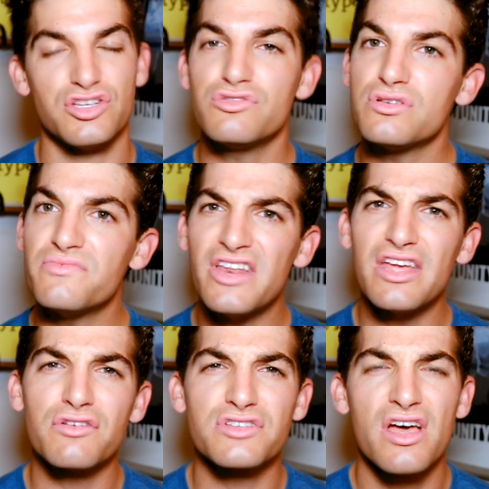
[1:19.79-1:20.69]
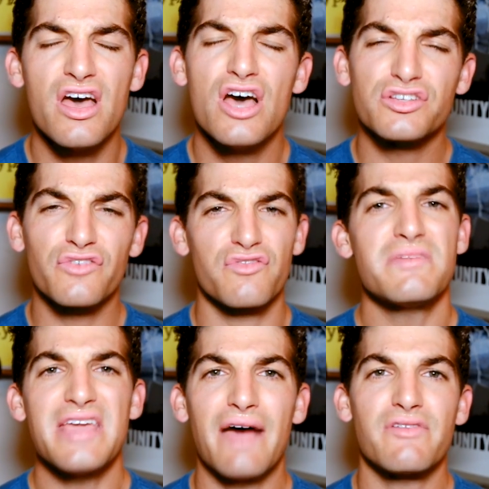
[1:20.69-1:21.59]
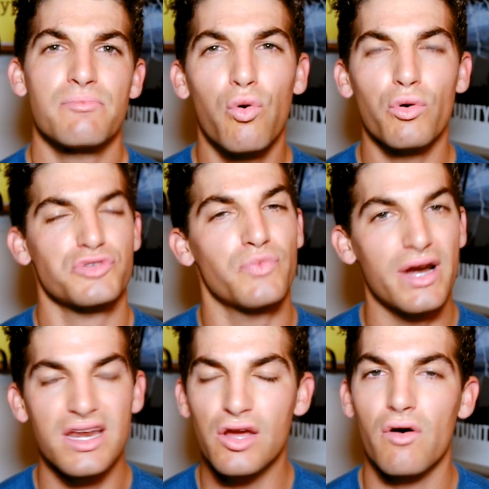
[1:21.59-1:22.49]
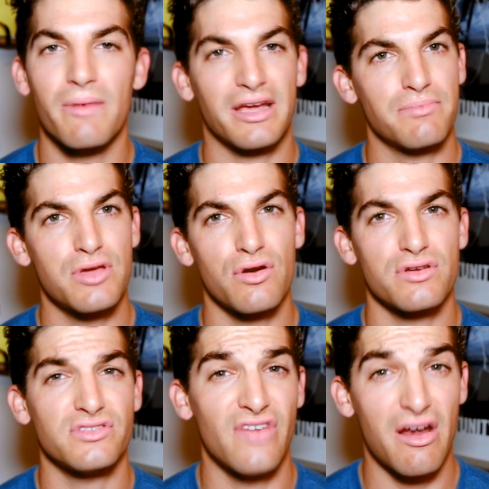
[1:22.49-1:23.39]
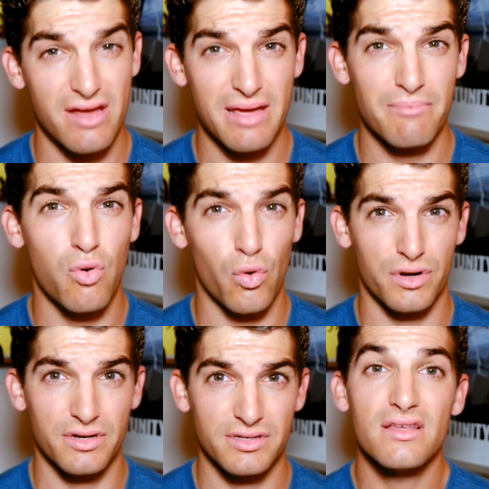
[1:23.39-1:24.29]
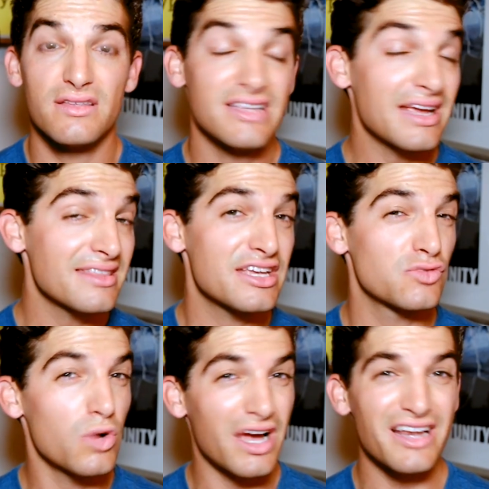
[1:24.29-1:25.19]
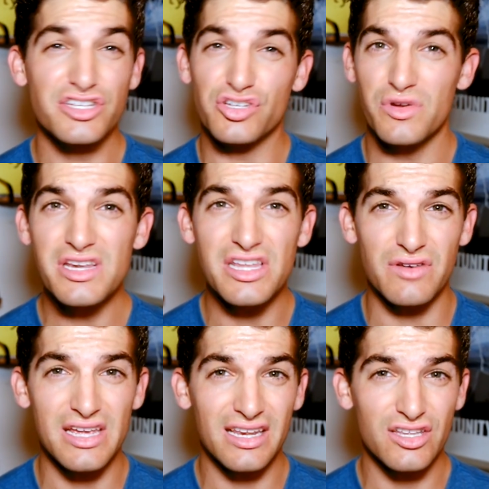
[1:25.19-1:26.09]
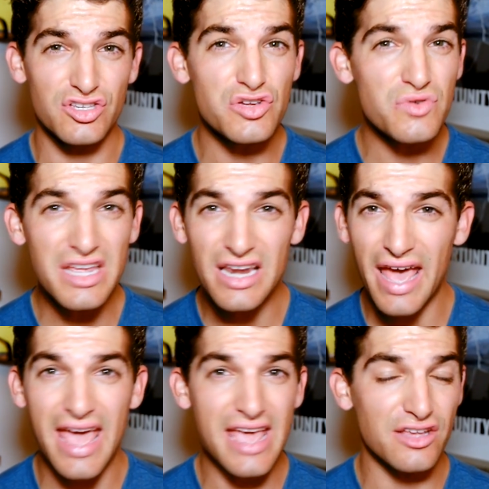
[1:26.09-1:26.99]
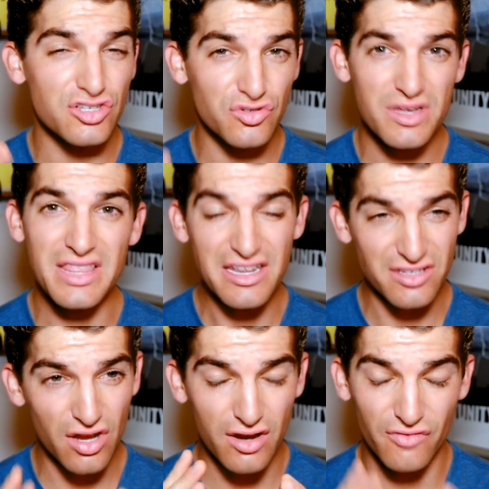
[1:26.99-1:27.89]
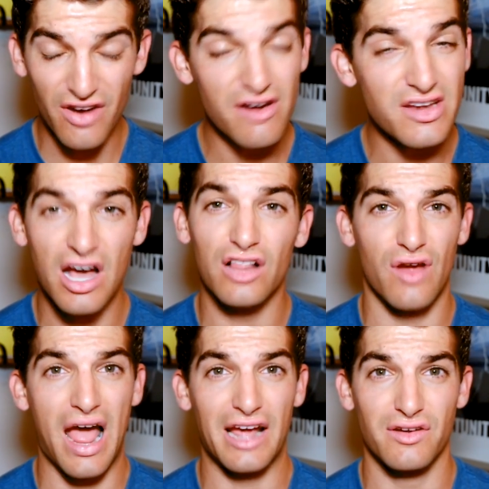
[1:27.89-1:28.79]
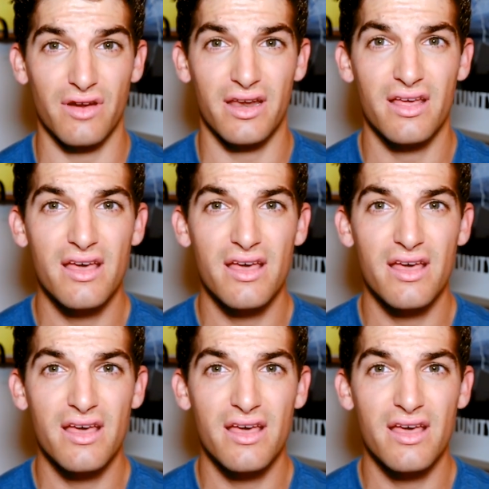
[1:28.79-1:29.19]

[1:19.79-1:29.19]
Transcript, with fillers: YouTube videos. So for me, having ports ready to go on my computer is very important. Second thing is what kind of screen do you need? Do you need a screen that is very color accurate?